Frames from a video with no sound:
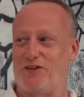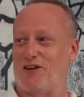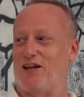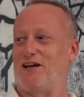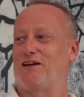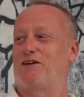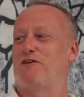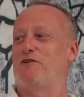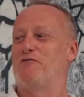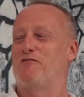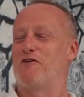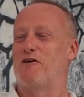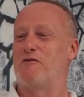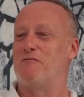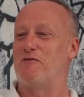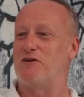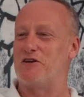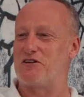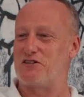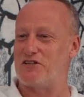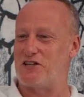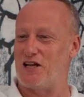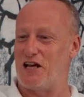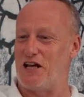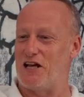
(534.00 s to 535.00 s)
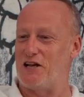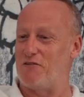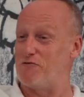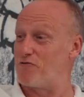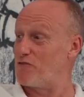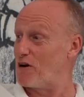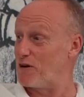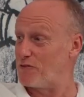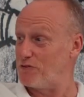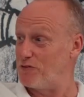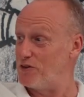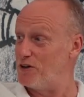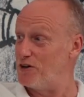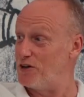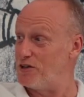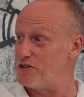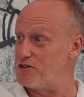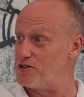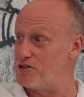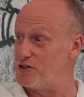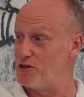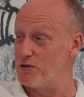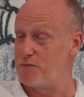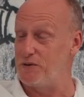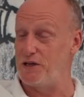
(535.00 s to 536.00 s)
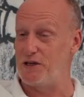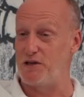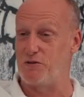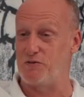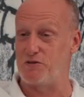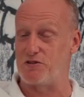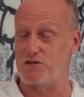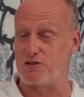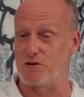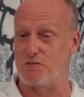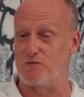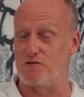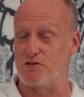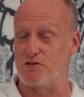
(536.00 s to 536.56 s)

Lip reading: thank you very much, in Frankfurt, in Germany, which I'm